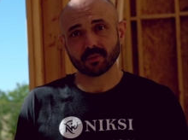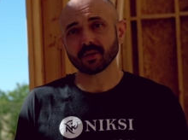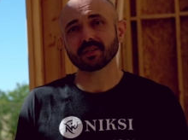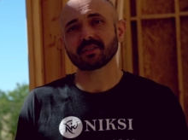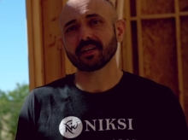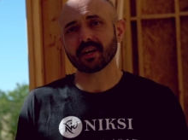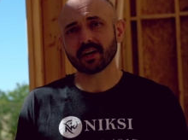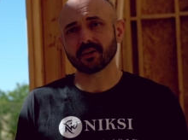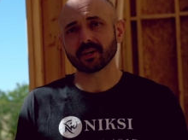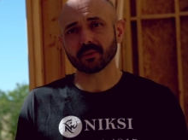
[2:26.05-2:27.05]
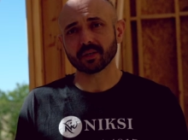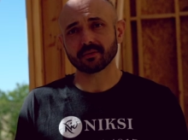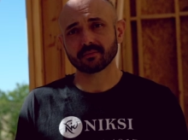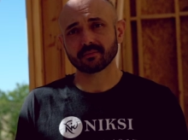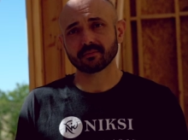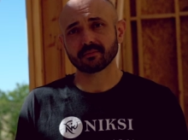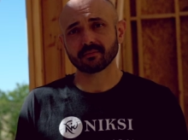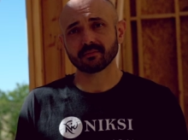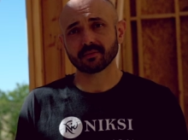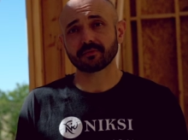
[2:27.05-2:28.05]
When is this going to air anyway?
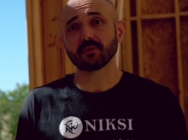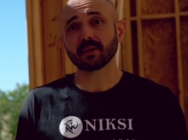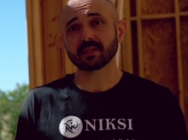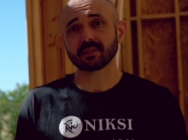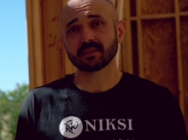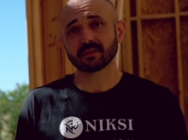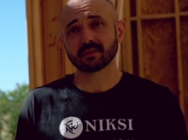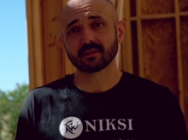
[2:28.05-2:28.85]
In a few months?